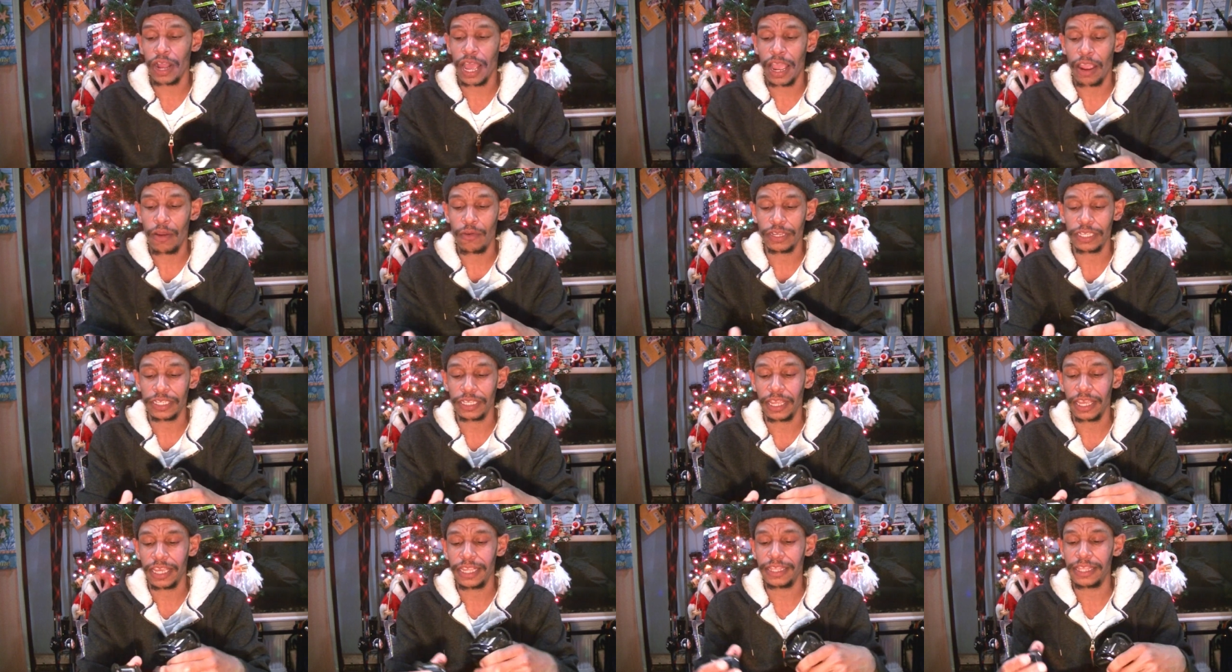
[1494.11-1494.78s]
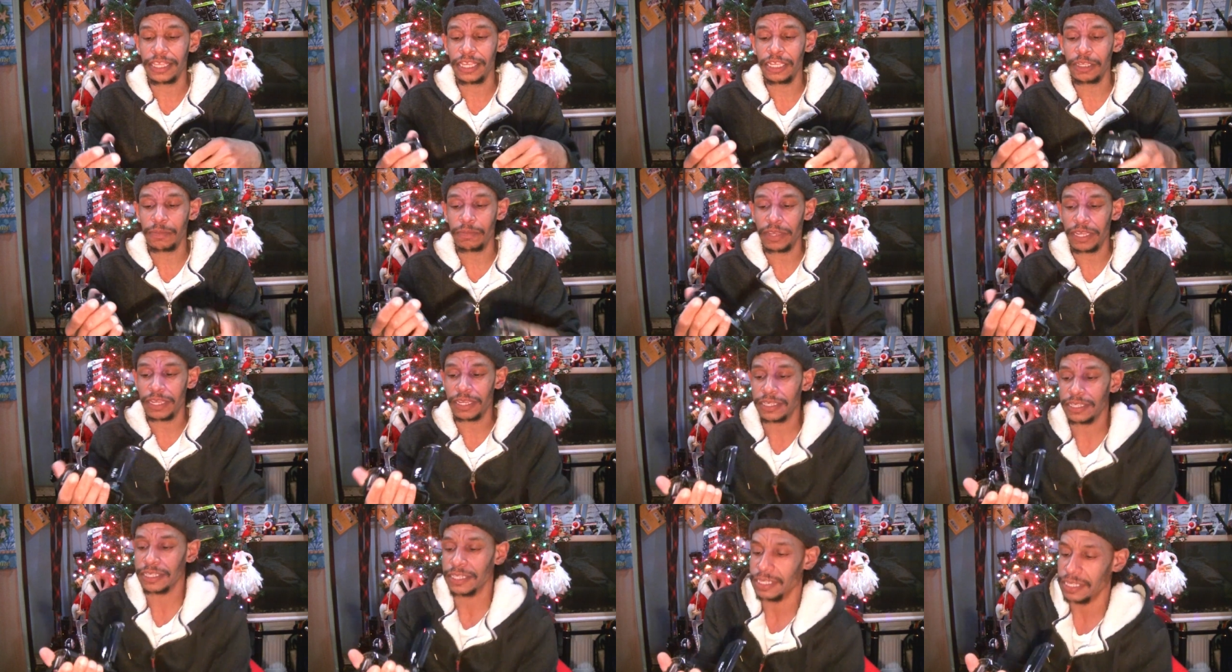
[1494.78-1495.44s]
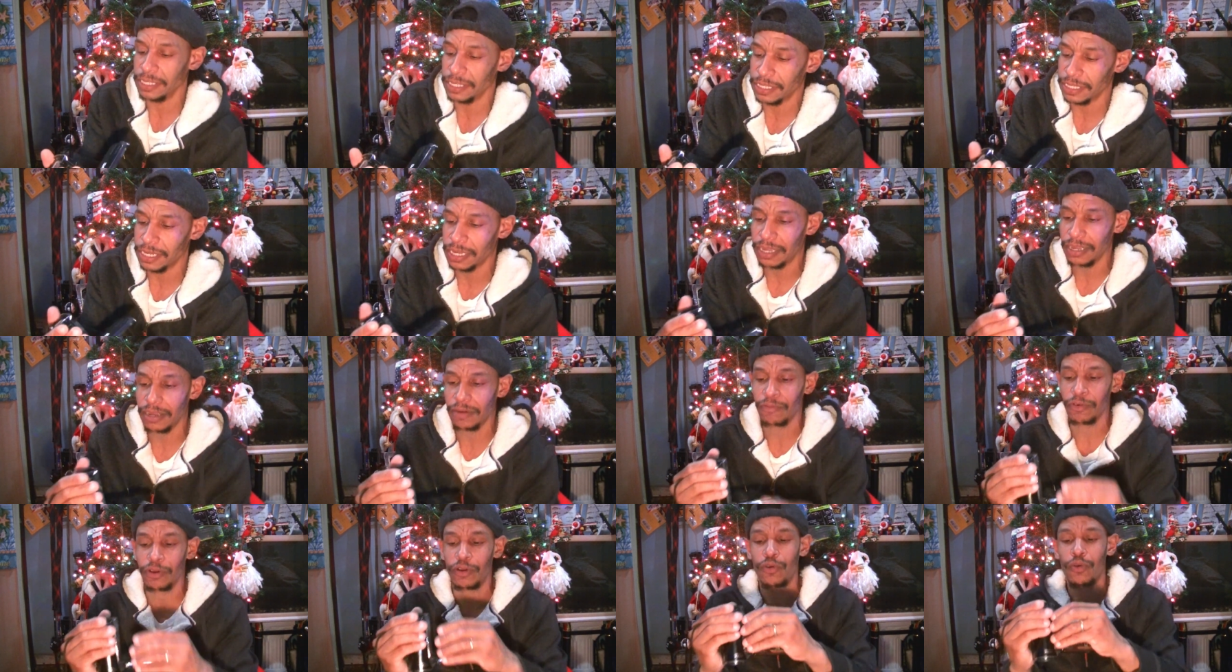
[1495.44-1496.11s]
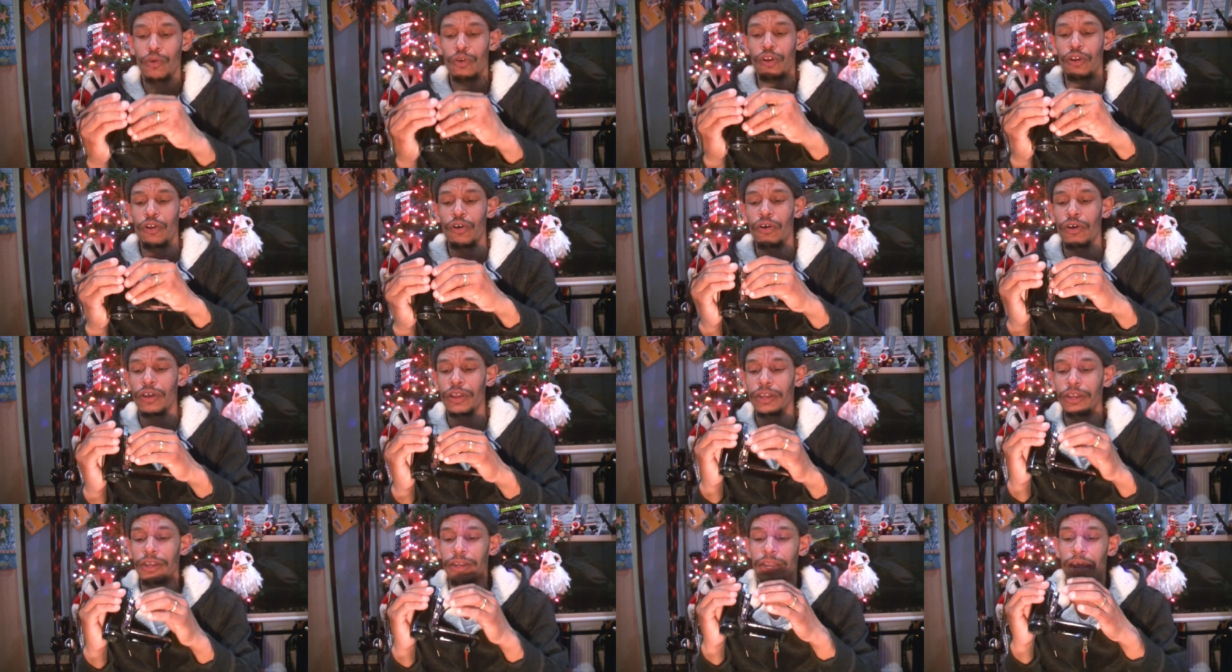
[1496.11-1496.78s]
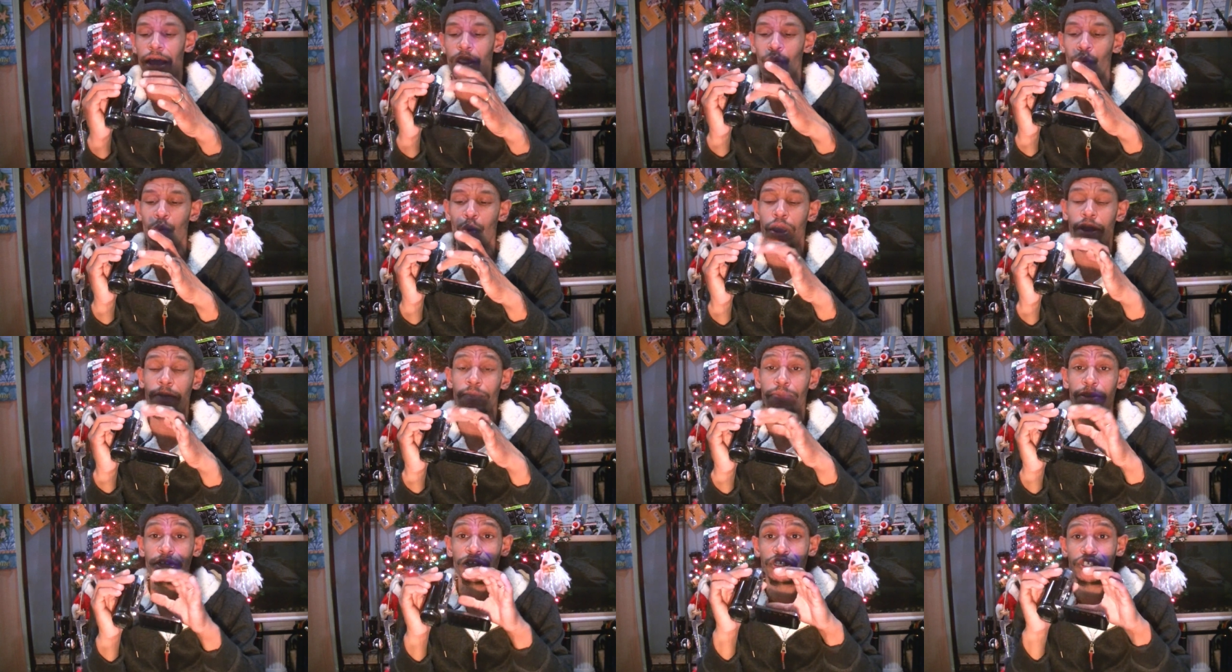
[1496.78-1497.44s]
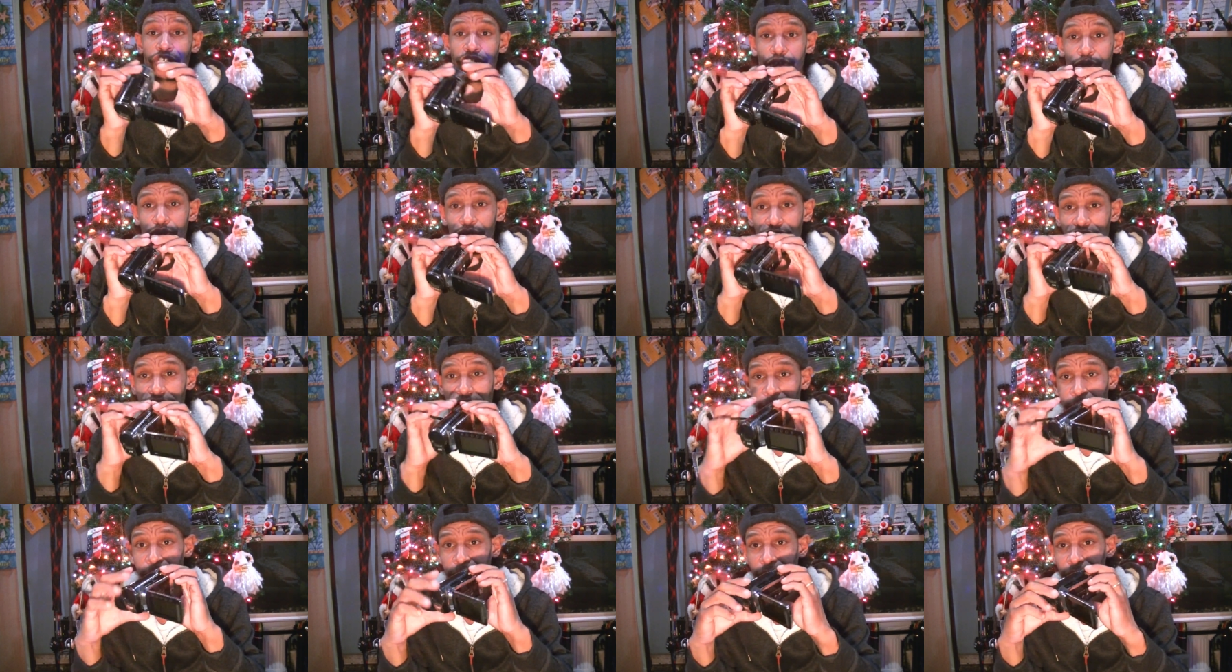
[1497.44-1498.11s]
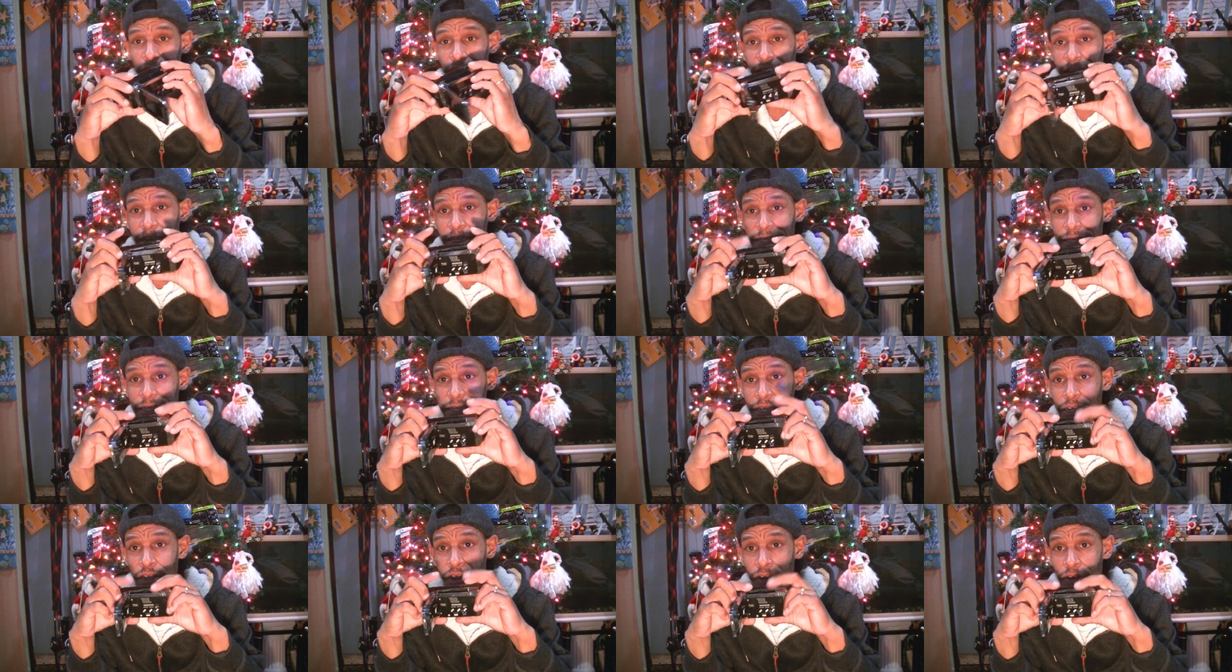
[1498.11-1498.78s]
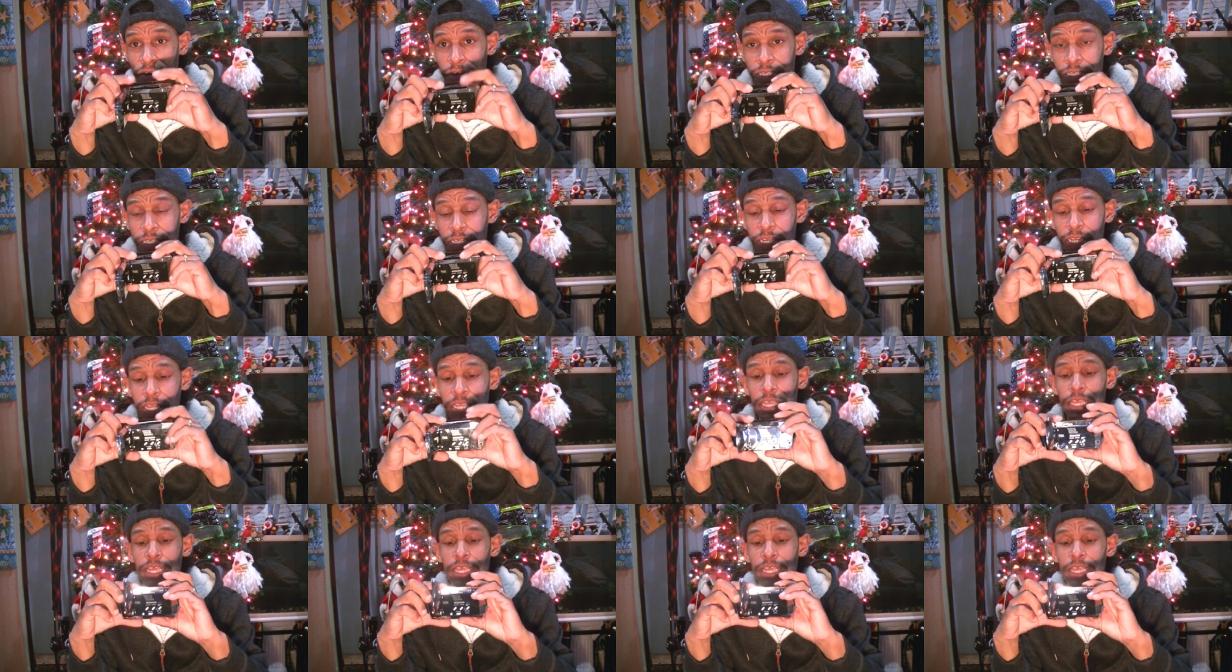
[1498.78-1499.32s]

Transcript: I always like these because these recorded on not one but two separate SD cards.